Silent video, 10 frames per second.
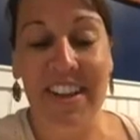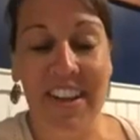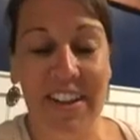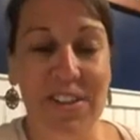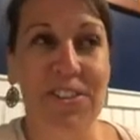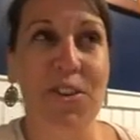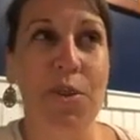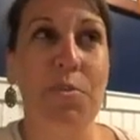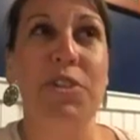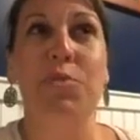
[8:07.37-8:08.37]
And there's so
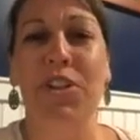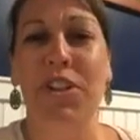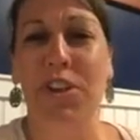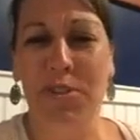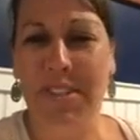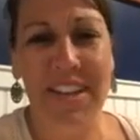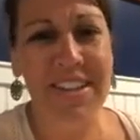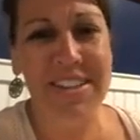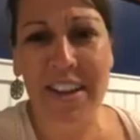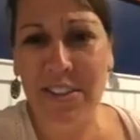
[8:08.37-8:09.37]
much more that Nu Skin
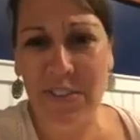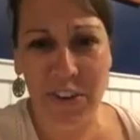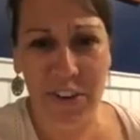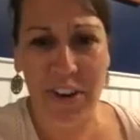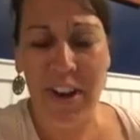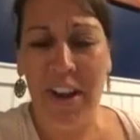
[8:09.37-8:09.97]
does for